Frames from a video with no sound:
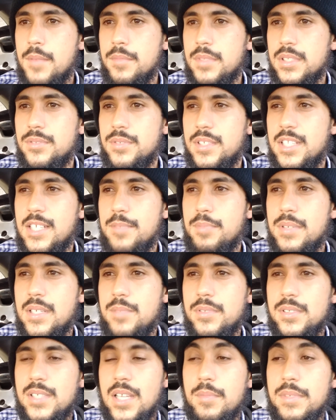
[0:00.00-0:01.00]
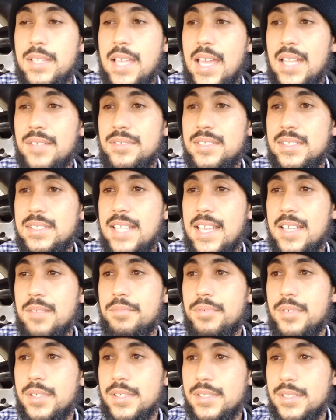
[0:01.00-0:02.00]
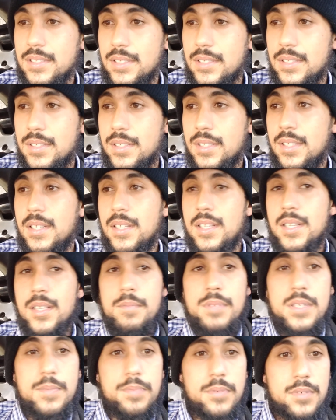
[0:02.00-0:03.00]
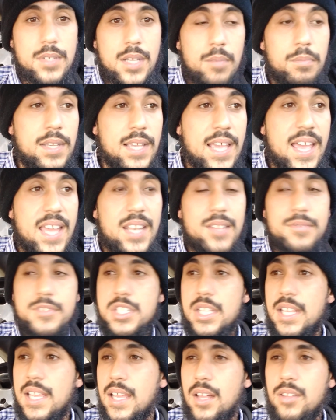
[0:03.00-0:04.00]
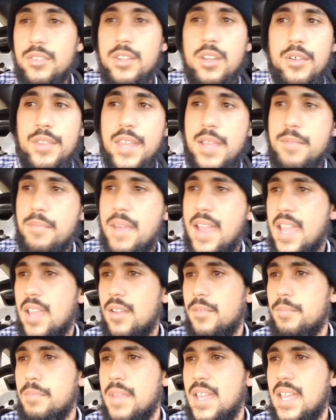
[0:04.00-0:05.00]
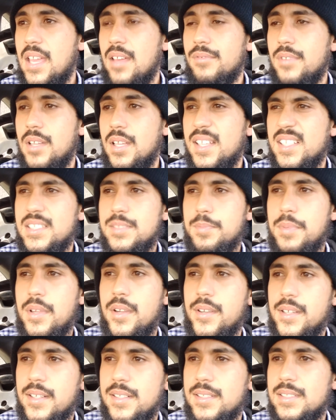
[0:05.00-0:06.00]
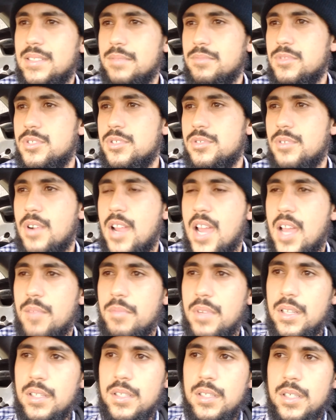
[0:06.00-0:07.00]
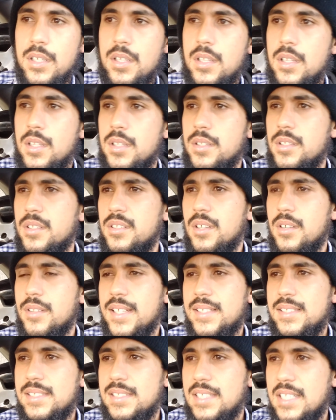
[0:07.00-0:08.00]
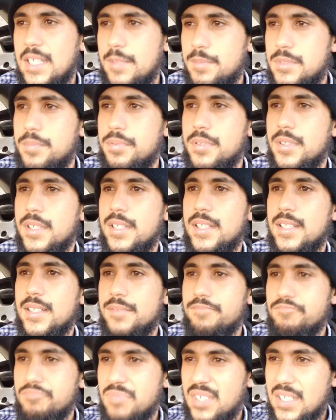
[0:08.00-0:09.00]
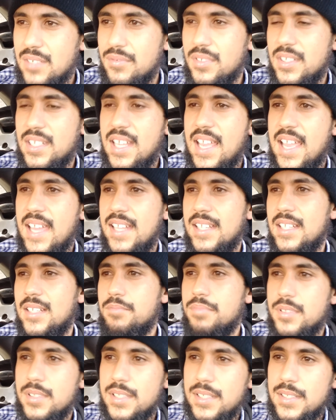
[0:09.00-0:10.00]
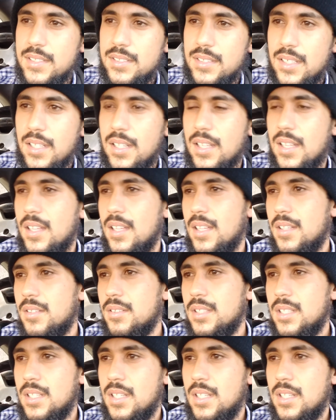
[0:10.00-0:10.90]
between the people coming out of state prison. People coming out of jail, though they might may have uh, experienced some trauma, you know, they seemed pretty even-headed, pretty uh,